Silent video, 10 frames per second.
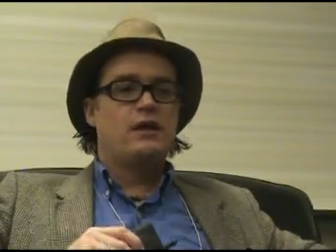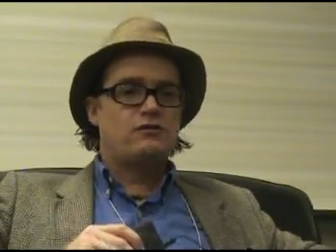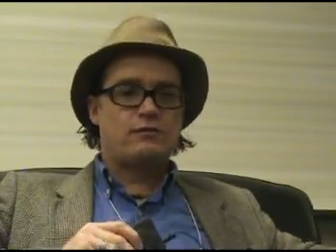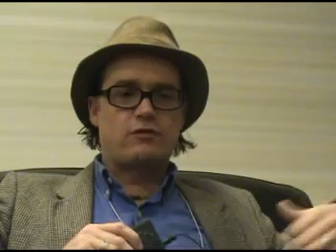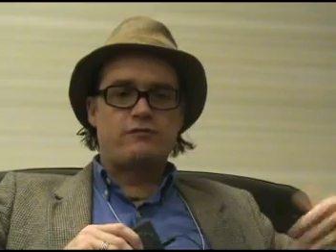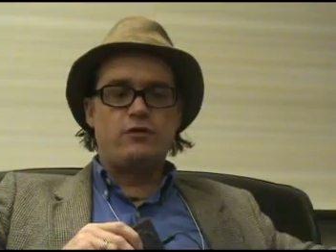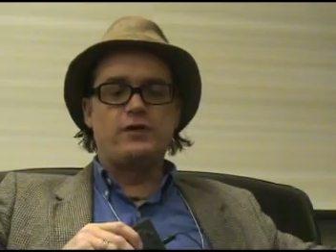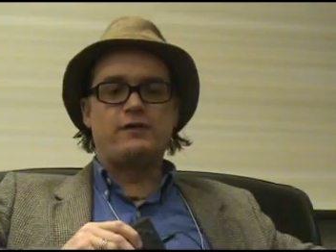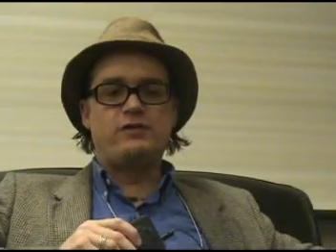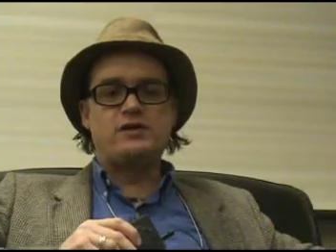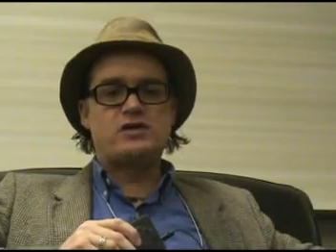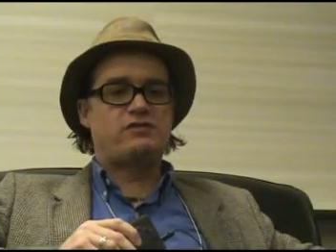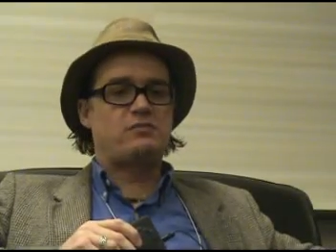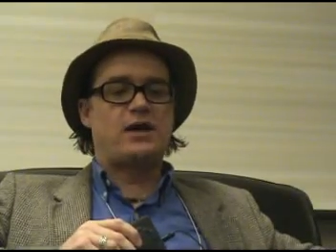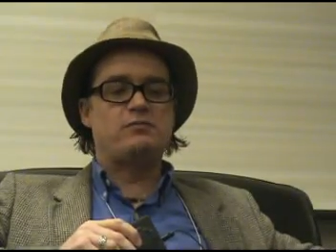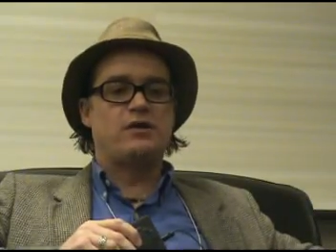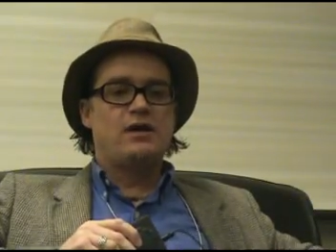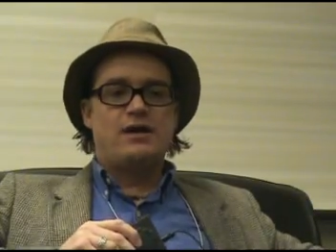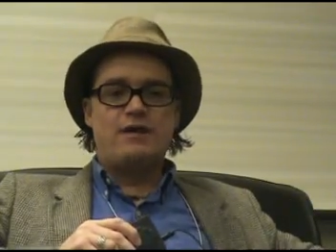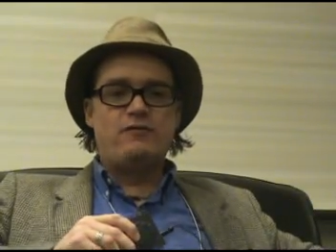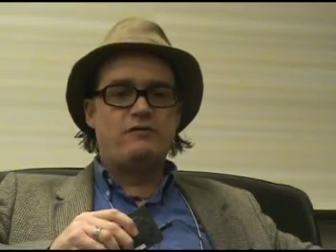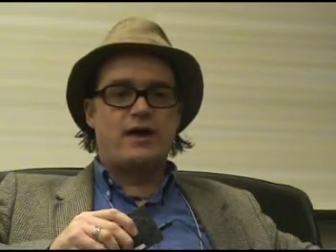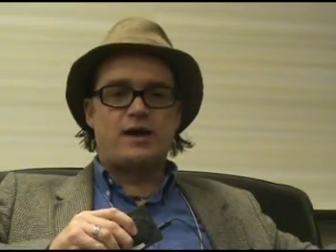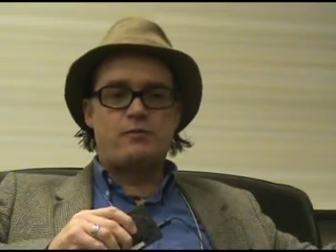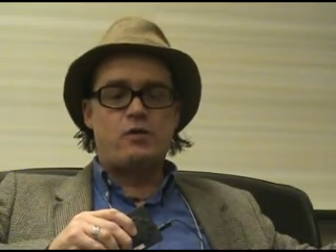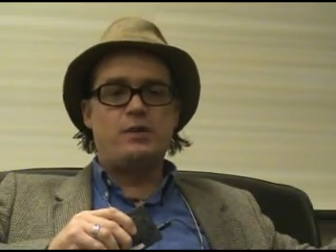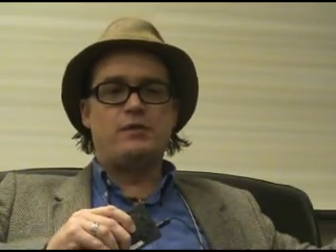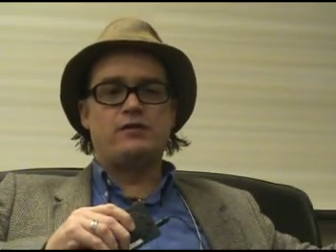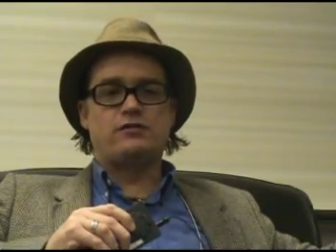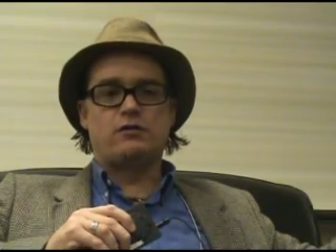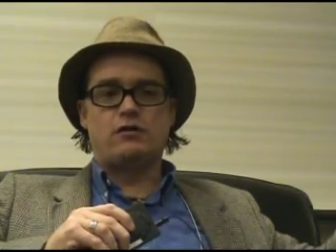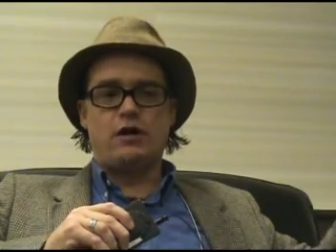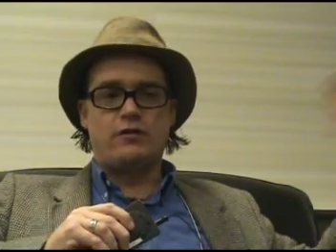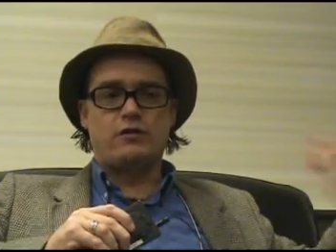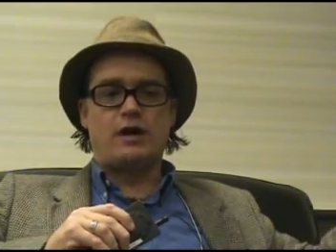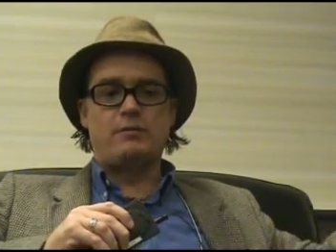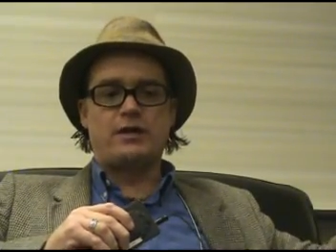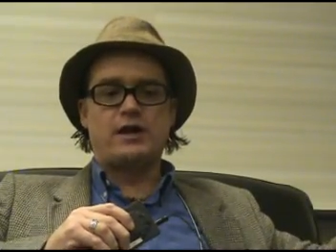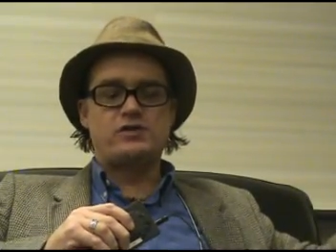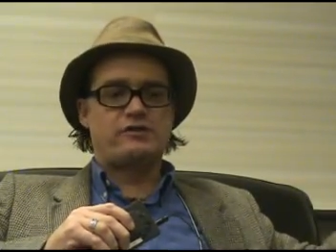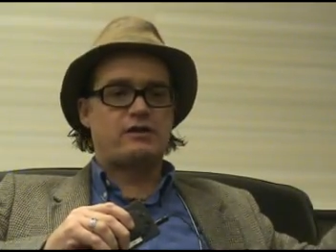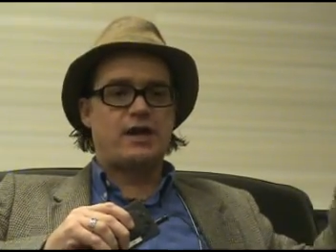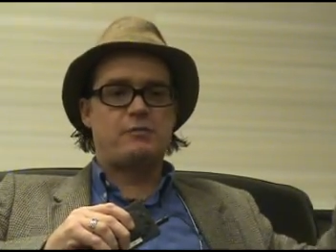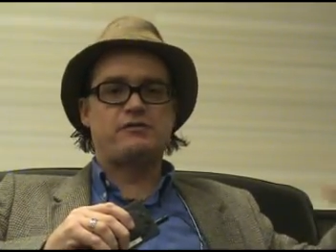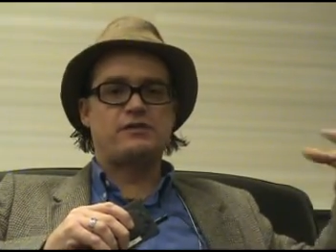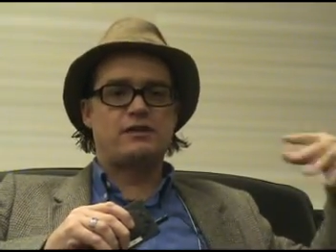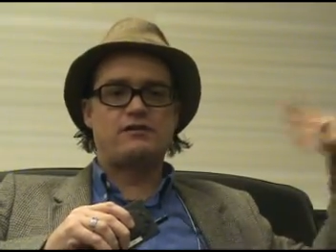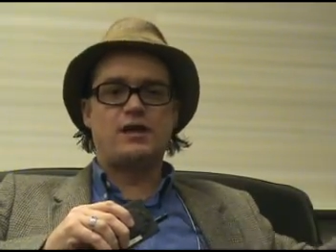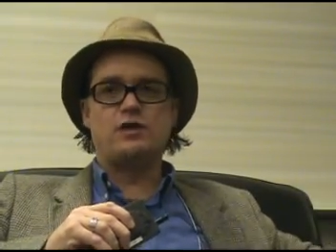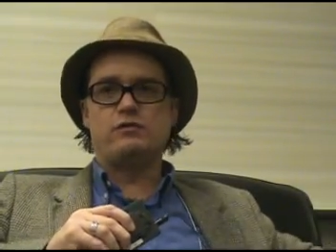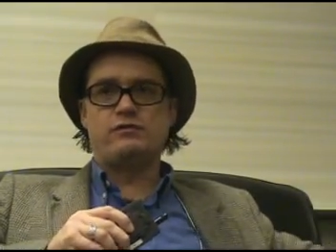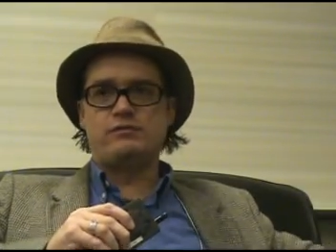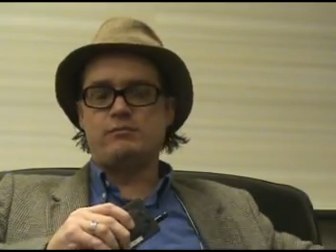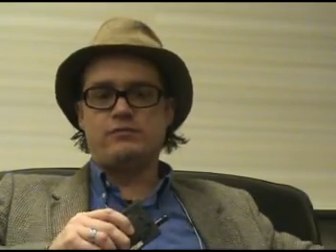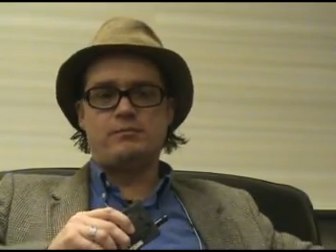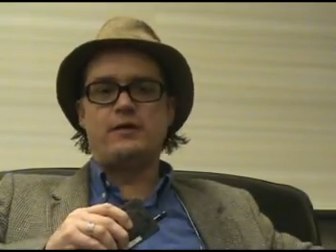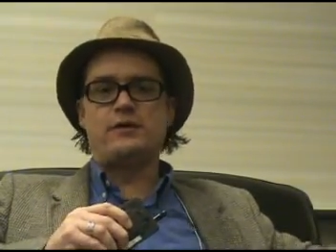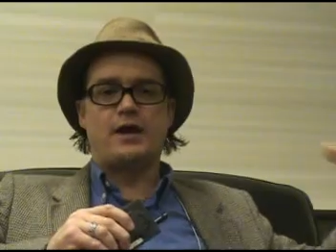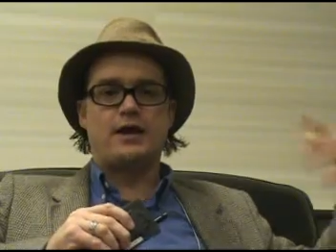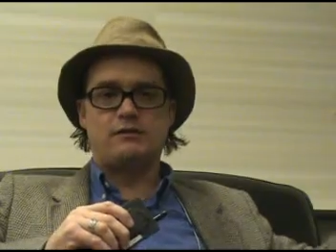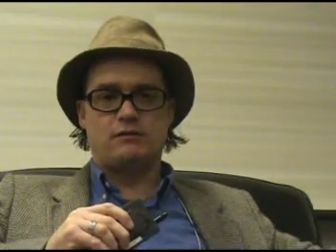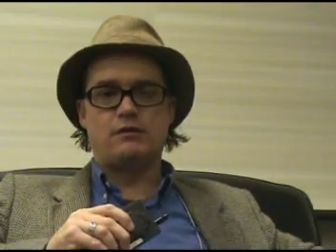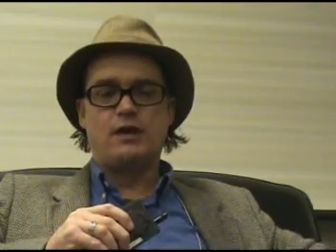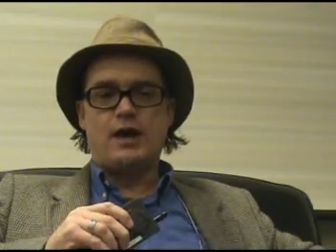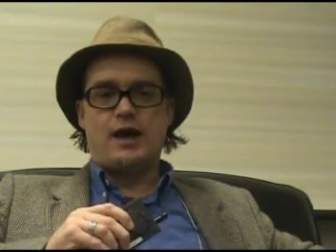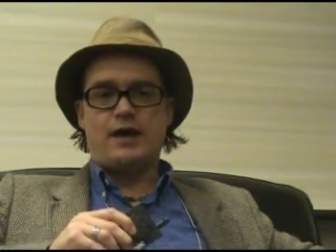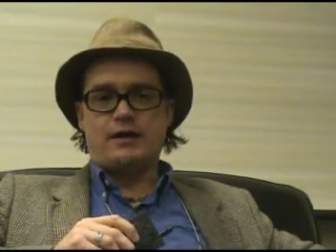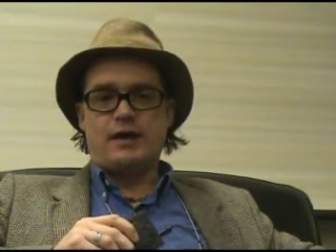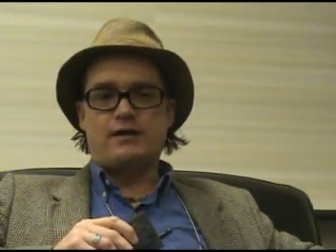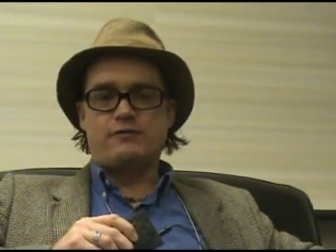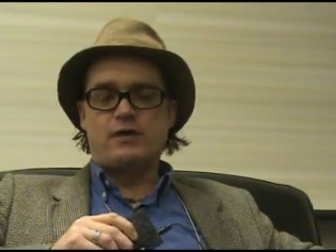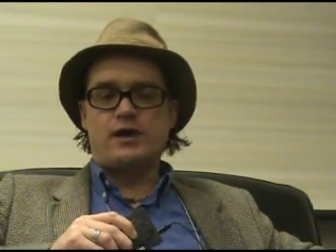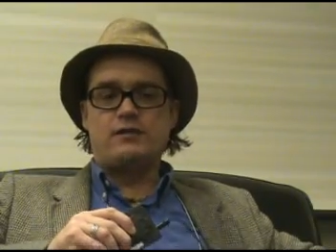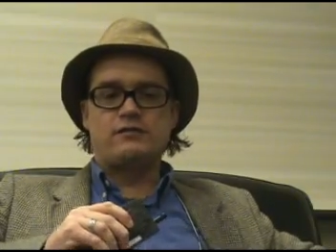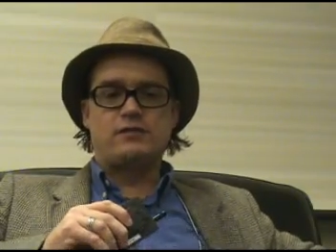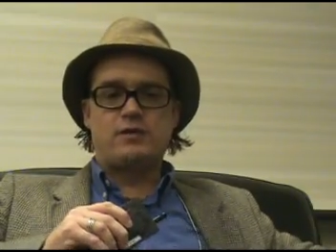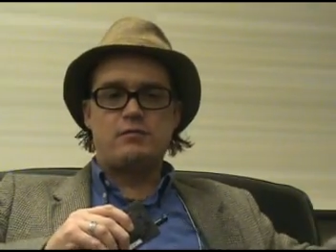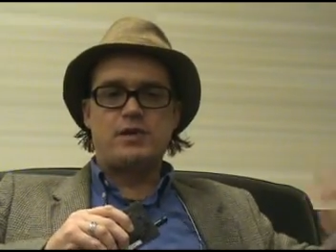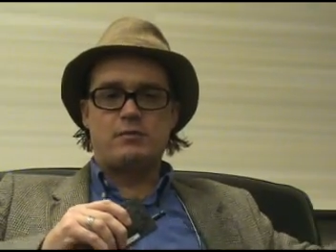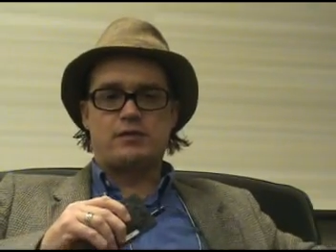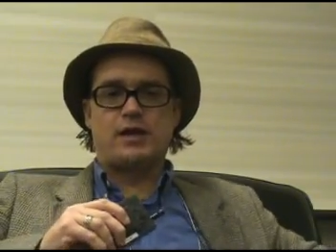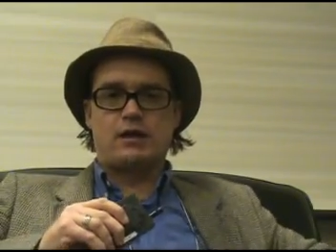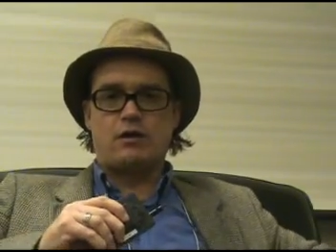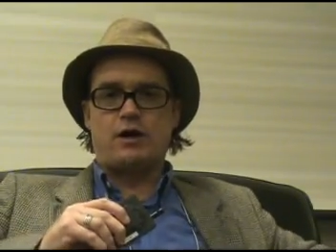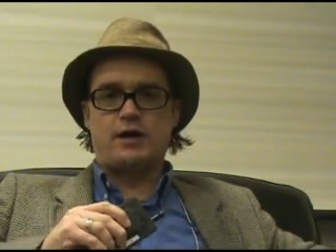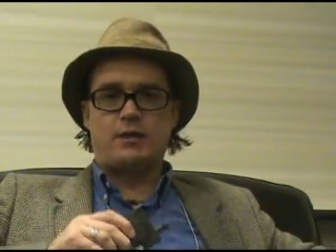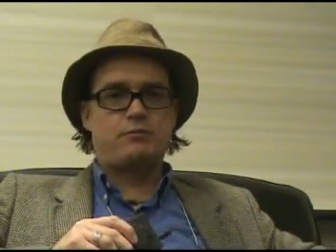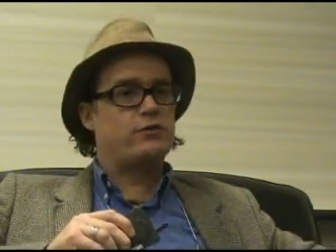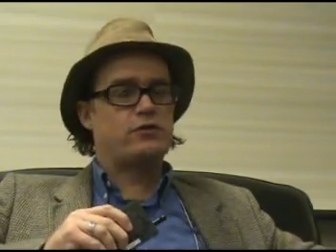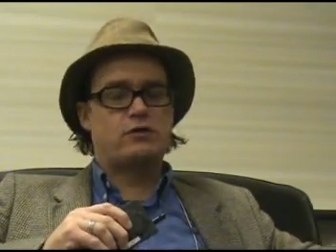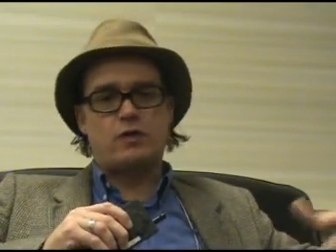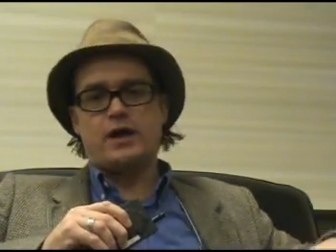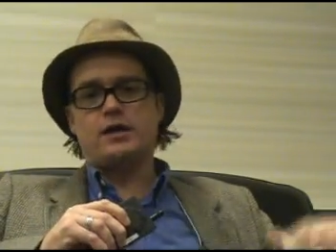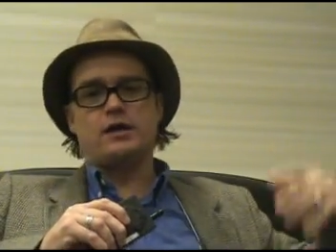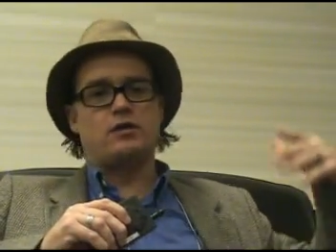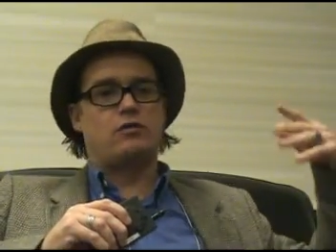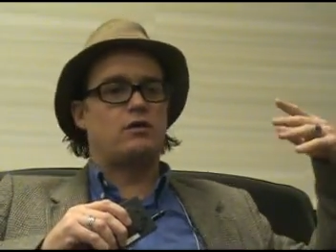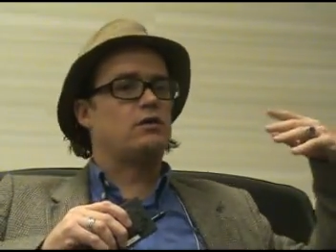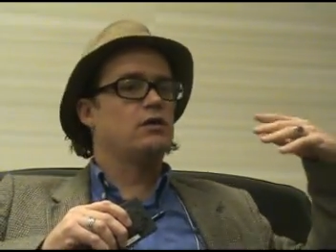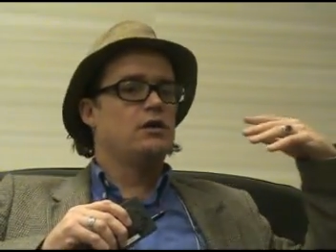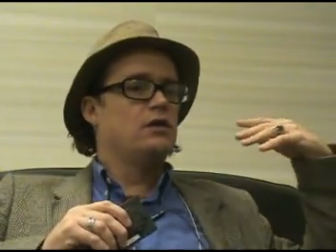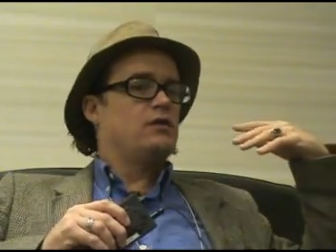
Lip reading: So after a full day of teaching, sometimes if you've got appointments or other obligations on campus the next day, you would spend the night at a friend's and be able to get caught up with your grading or